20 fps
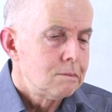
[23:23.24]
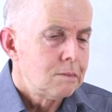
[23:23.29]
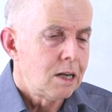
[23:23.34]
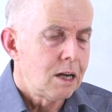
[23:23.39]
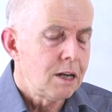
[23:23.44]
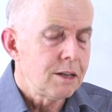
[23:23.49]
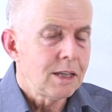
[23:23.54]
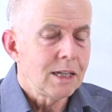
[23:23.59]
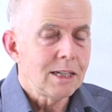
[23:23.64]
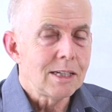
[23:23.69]

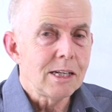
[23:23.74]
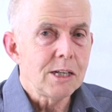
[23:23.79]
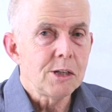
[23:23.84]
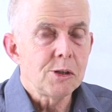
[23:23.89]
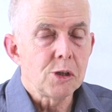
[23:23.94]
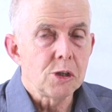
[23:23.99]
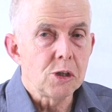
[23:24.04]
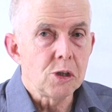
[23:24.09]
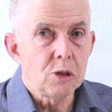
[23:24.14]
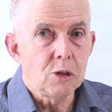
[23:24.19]
I think
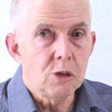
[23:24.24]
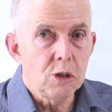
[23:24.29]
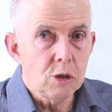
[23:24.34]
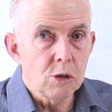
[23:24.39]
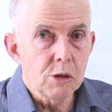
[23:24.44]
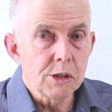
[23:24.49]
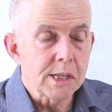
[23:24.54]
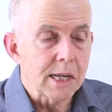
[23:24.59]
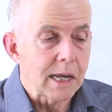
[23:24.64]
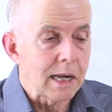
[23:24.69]
teachers should
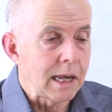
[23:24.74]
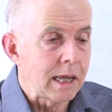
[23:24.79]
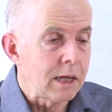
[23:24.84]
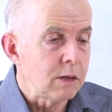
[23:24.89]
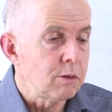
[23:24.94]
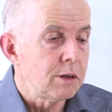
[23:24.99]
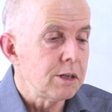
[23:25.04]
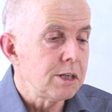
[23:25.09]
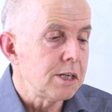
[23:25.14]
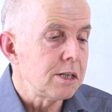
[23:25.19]
use that
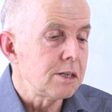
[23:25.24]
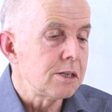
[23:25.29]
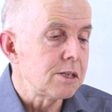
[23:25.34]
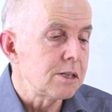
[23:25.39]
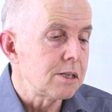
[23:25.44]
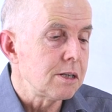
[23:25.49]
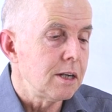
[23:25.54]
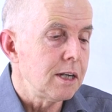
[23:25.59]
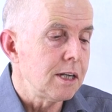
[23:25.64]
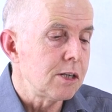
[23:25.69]
language.
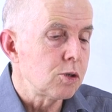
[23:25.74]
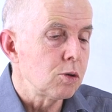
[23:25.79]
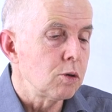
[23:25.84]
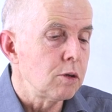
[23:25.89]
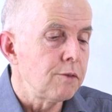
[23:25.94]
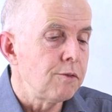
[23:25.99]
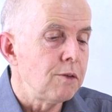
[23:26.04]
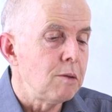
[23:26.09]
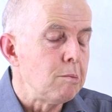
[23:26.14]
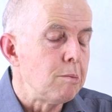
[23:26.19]
It's sort
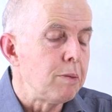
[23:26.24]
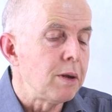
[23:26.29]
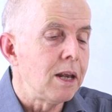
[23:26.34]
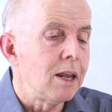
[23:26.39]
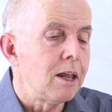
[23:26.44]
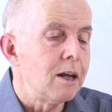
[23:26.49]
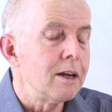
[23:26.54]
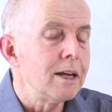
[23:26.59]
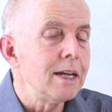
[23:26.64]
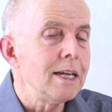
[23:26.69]
of
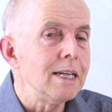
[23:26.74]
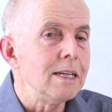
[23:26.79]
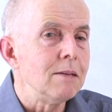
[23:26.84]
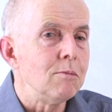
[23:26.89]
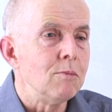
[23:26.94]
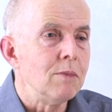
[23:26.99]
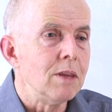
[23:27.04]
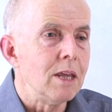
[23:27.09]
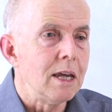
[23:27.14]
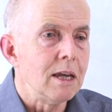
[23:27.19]
implied
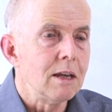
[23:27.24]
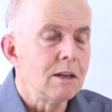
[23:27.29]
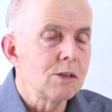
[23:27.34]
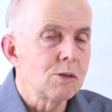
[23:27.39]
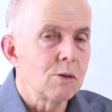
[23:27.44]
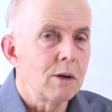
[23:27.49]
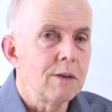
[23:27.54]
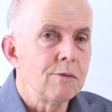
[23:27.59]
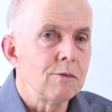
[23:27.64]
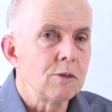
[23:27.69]
in there,
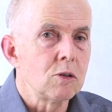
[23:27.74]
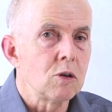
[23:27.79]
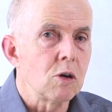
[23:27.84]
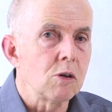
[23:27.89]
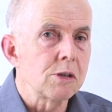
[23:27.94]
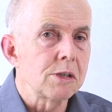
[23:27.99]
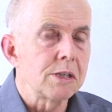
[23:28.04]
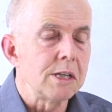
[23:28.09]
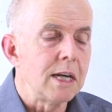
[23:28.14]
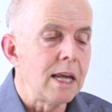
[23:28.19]
so I haven't
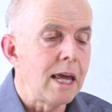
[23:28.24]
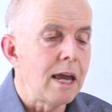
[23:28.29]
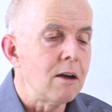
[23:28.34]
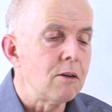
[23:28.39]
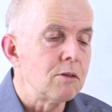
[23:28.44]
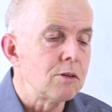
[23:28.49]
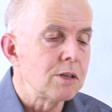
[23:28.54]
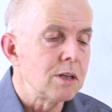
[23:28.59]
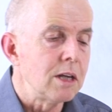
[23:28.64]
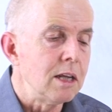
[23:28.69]
crossed it
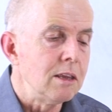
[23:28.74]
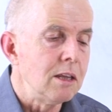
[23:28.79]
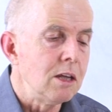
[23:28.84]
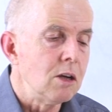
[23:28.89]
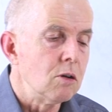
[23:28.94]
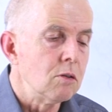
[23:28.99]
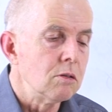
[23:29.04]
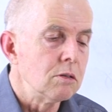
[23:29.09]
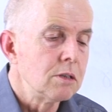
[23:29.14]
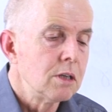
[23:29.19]
out in the
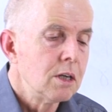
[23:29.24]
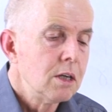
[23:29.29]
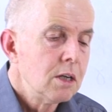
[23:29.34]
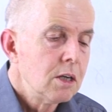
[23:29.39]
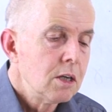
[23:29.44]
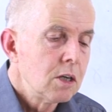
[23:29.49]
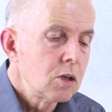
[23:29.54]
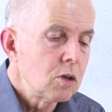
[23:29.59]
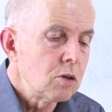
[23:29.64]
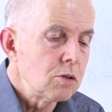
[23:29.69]
old
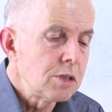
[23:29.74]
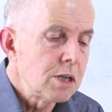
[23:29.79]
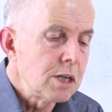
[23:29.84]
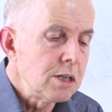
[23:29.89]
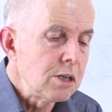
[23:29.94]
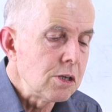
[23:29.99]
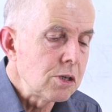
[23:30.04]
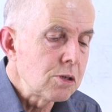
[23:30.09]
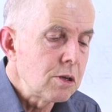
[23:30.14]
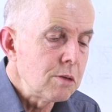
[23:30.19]

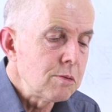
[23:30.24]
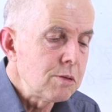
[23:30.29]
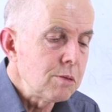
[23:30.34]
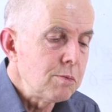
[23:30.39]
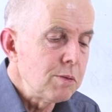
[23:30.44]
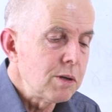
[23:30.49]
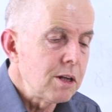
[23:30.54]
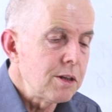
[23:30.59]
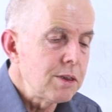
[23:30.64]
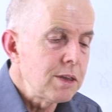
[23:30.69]
content descriptor,
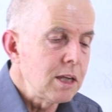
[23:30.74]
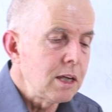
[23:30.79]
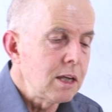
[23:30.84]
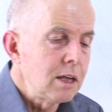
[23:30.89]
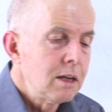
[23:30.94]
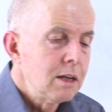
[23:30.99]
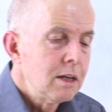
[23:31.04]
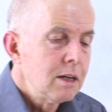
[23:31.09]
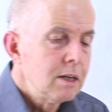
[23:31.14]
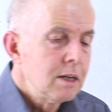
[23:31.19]
but I think
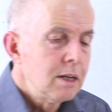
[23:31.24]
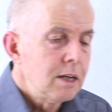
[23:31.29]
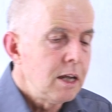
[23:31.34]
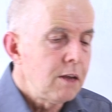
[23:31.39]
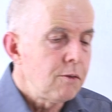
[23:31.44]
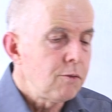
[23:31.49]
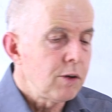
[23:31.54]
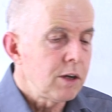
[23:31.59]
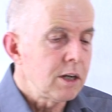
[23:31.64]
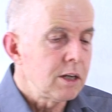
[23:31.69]

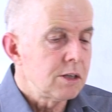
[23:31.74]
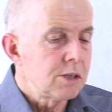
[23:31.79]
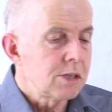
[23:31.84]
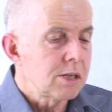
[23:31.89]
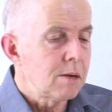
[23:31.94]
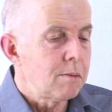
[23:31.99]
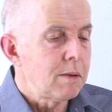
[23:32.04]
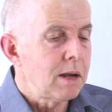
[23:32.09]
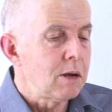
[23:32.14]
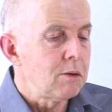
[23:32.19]
if we could
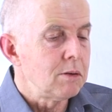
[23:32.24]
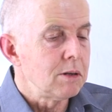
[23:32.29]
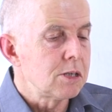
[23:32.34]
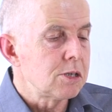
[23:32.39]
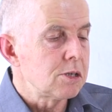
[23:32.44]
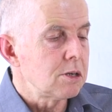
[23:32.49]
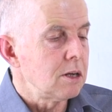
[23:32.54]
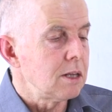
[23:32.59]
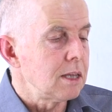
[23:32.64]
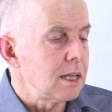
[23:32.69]
somehow
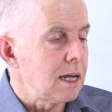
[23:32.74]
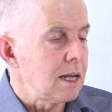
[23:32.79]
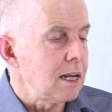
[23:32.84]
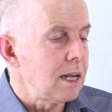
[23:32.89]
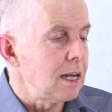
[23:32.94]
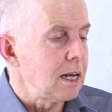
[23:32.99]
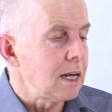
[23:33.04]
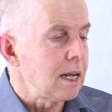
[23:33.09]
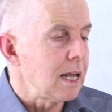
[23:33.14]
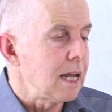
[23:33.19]
insert that
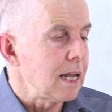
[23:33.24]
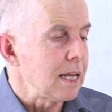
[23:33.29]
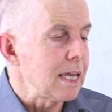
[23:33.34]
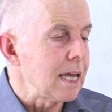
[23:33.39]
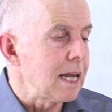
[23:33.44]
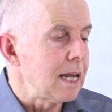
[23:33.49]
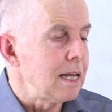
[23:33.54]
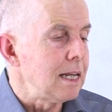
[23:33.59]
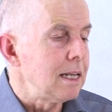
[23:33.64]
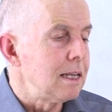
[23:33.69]
in
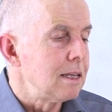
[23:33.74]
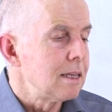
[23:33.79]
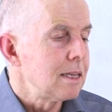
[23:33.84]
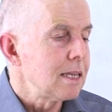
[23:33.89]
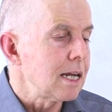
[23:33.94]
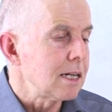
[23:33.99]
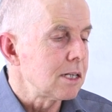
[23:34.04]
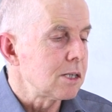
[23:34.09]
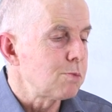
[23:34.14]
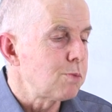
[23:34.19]
again,
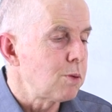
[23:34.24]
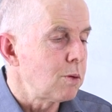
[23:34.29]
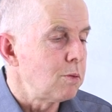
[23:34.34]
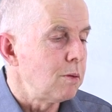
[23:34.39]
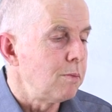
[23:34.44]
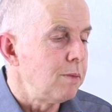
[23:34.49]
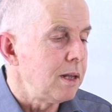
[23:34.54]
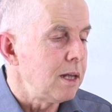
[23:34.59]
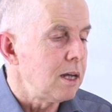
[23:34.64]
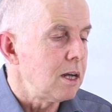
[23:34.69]
that's
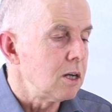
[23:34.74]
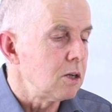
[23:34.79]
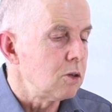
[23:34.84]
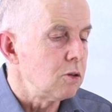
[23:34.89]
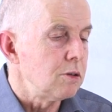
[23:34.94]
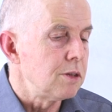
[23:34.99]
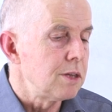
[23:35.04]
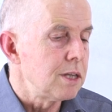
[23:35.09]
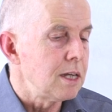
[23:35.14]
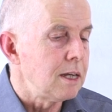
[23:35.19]
probably a
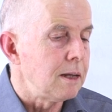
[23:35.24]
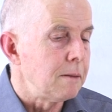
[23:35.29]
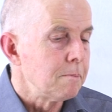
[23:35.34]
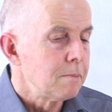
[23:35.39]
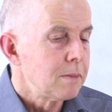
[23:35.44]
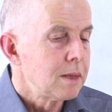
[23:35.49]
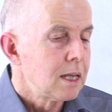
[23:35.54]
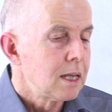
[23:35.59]
good thing.